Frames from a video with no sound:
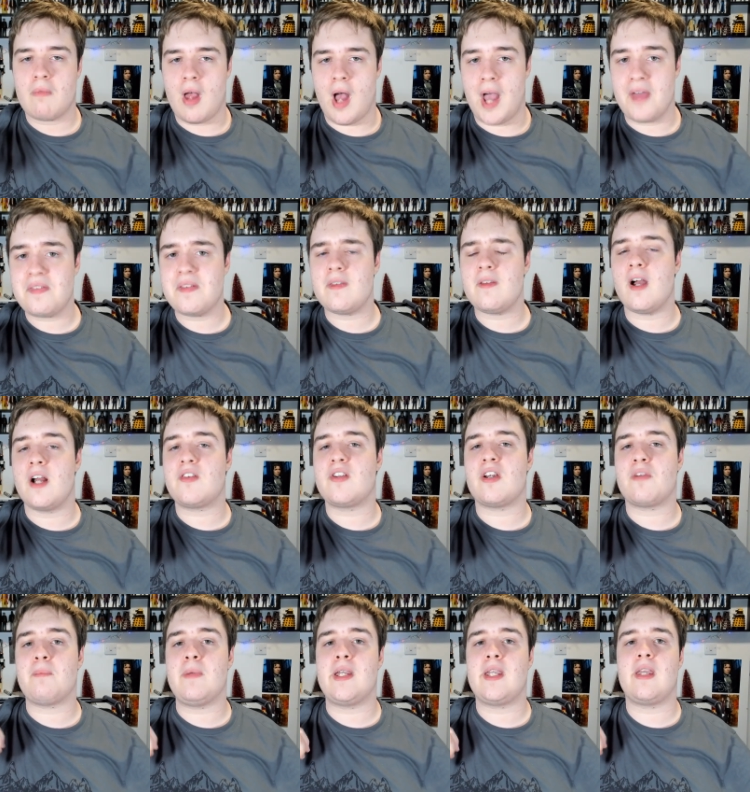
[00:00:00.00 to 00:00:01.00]
I think the idea
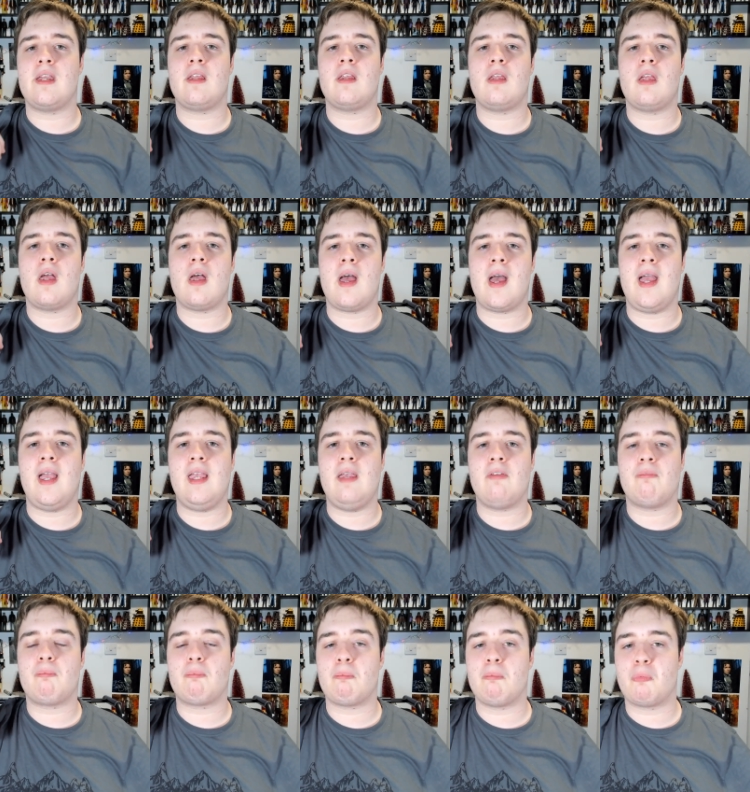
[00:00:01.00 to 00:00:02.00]
of making
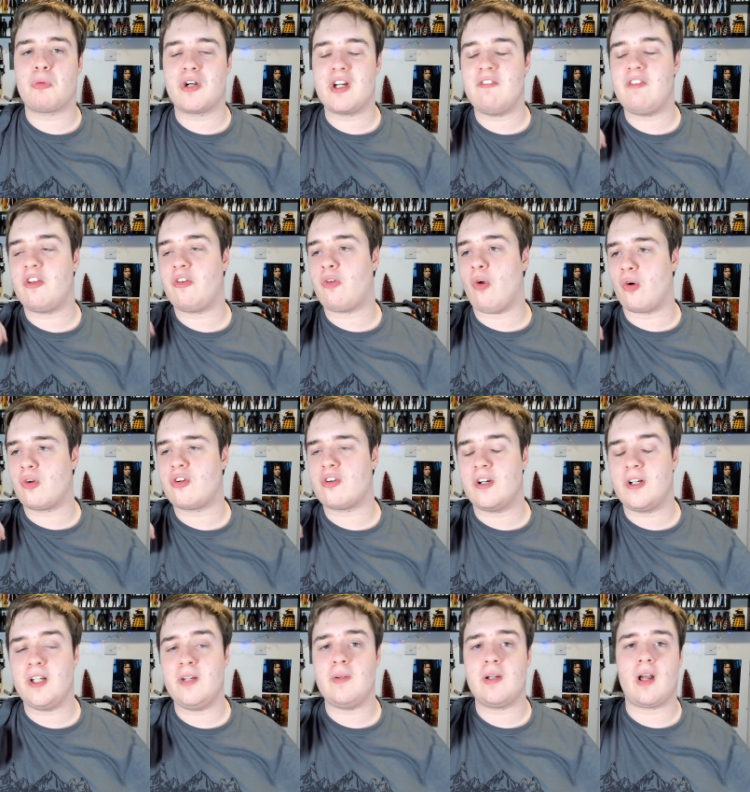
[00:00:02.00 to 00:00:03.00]
a previous Doctor a
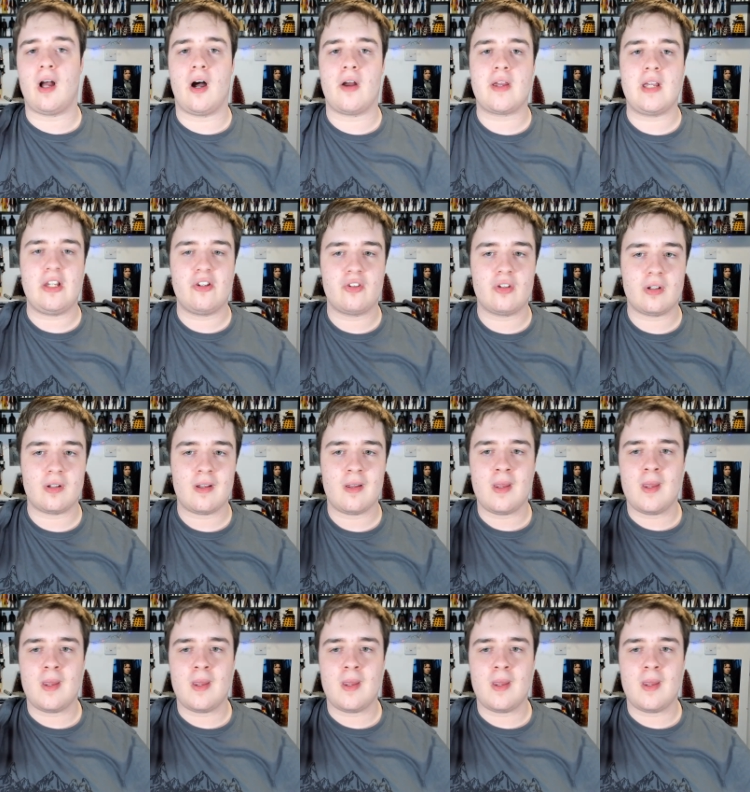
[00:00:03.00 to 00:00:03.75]
new incarnation